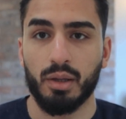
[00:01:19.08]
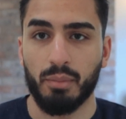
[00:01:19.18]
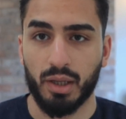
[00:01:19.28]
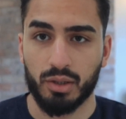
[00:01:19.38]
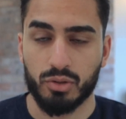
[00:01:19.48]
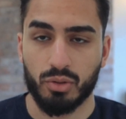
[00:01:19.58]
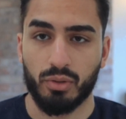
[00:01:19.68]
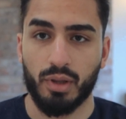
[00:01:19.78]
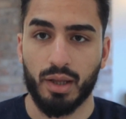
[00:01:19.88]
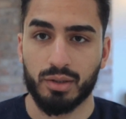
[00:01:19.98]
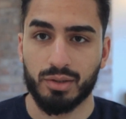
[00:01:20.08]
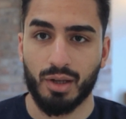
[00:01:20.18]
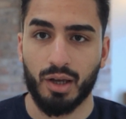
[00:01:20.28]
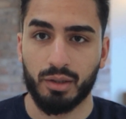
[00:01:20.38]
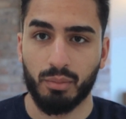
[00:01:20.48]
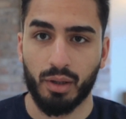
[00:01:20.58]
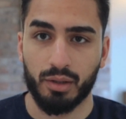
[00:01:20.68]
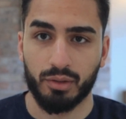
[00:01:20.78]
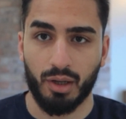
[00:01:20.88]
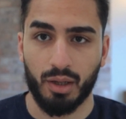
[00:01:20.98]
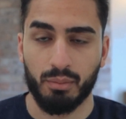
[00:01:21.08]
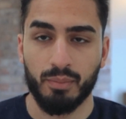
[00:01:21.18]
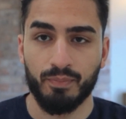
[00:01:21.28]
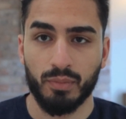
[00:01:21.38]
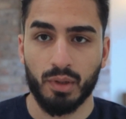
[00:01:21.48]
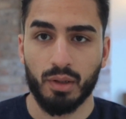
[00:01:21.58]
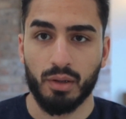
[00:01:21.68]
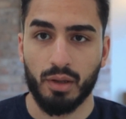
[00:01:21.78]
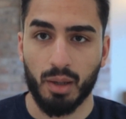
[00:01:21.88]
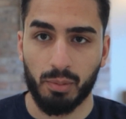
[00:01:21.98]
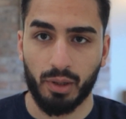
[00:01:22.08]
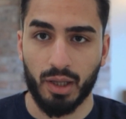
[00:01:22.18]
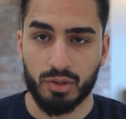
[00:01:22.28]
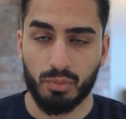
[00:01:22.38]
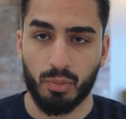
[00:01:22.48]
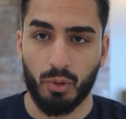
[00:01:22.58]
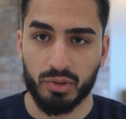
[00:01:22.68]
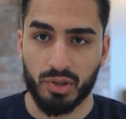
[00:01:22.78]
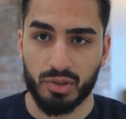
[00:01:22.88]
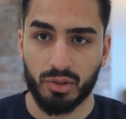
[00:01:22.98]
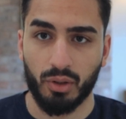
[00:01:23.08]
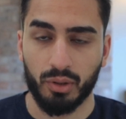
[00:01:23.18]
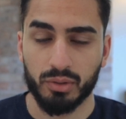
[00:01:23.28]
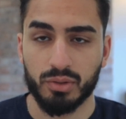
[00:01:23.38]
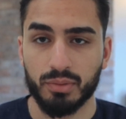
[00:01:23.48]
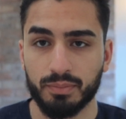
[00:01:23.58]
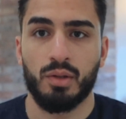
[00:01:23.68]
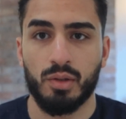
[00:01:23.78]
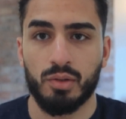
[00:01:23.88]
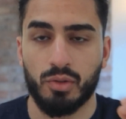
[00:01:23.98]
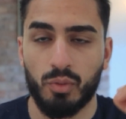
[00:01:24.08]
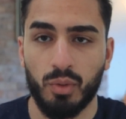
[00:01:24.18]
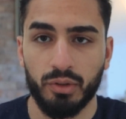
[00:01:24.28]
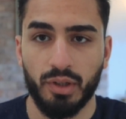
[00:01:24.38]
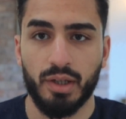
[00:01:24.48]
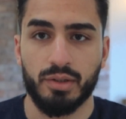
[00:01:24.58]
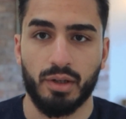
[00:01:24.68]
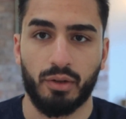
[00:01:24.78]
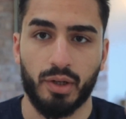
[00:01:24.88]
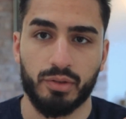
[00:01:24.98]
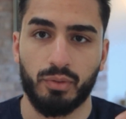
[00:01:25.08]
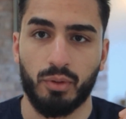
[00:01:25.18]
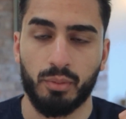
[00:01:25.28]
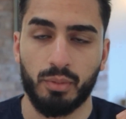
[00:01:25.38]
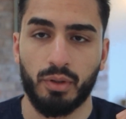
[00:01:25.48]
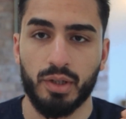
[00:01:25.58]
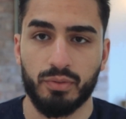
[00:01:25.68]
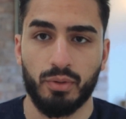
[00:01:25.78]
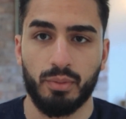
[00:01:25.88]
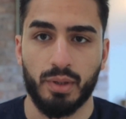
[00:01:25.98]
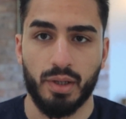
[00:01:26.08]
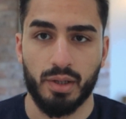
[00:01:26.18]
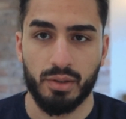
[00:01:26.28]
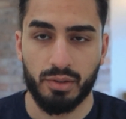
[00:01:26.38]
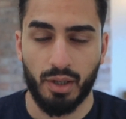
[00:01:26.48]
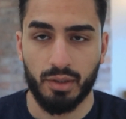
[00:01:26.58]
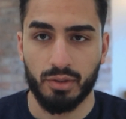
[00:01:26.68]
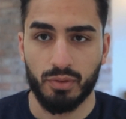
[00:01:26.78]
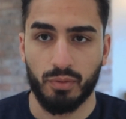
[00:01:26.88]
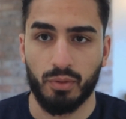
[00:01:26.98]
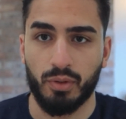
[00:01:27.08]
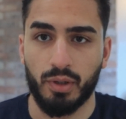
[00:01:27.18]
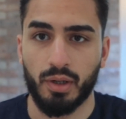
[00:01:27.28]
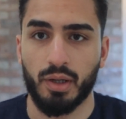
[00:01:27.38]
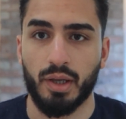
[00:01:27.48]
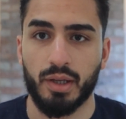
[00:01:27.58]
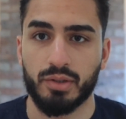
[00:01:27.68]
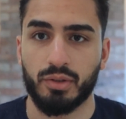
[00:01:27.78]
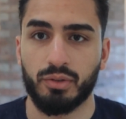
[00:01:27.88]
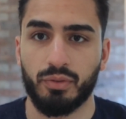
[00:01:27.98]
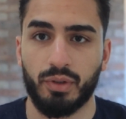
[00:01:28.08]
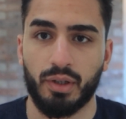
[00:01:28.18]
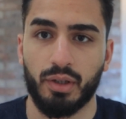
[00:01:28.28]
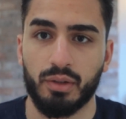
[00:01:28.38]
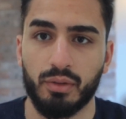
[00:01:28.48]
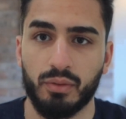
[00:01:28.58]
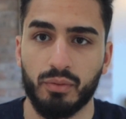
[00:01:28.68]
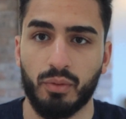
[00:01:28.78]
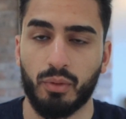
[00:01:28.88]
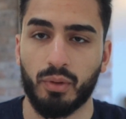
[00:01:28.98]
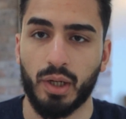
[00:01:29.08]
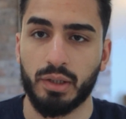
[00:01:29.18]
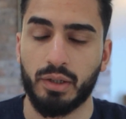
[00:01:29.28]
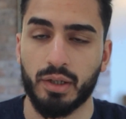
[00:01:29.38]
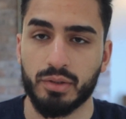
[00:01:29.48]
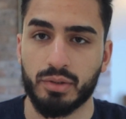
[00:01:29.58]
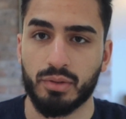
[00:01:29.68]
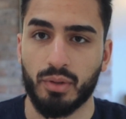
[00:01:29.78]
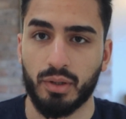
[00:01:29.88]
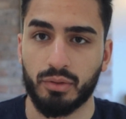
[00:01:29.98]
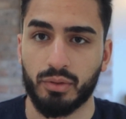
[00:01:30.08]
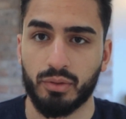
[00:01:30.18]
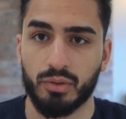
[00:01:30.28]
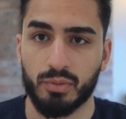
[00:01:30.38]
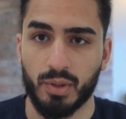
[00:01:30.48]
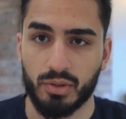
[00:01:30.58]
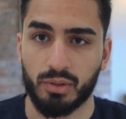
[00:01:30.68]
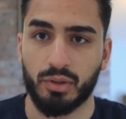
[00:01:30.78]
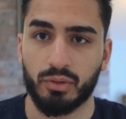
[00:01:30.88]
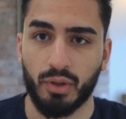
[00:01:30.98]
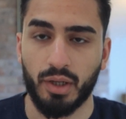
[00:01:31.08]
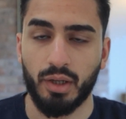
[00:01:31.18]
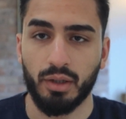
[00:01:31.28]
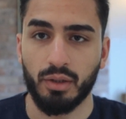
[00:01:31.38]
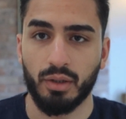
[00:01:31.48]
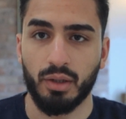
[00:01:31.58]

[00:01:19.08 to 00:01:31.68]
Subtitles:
making sure that it's signed by the time the application process starts. So what is a CREST form? CREST form stands for a certificate for readiness to enter into specialty training,